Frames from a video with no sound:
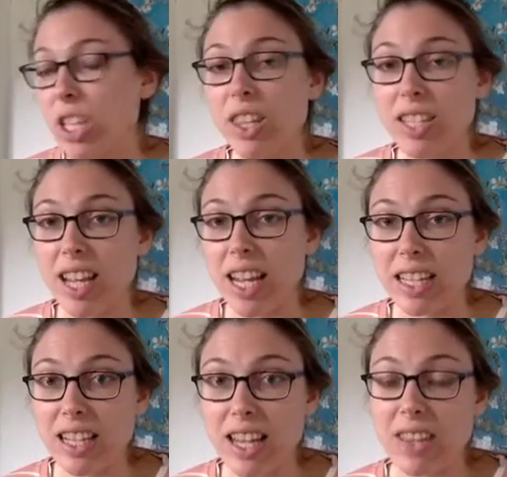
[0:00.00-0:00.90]
this
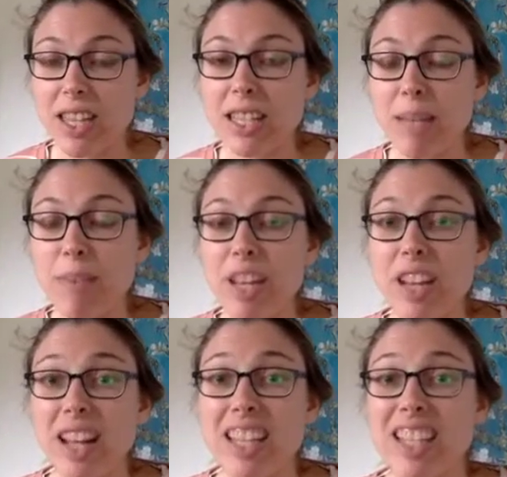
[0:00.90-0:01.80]
idea that something
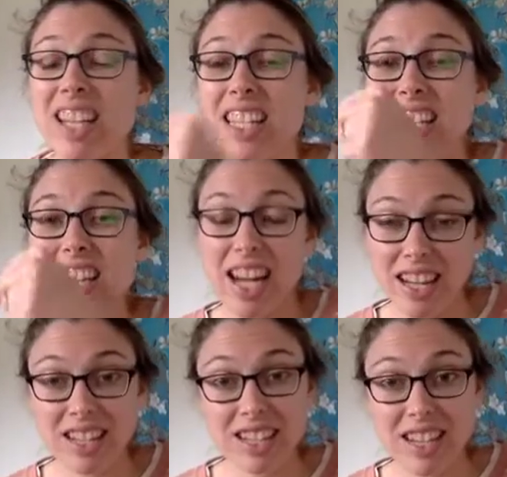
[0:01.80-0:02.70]
that's
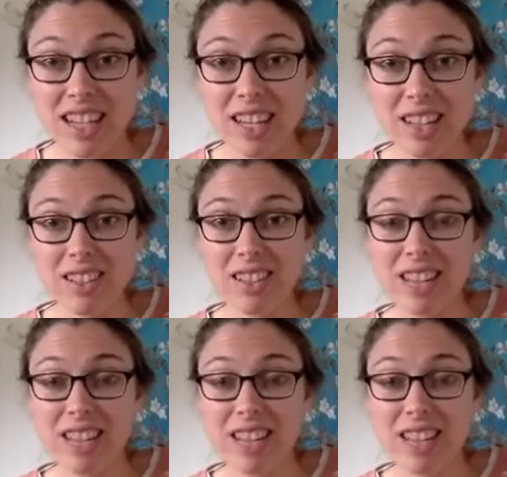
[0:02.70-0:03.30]
staying still,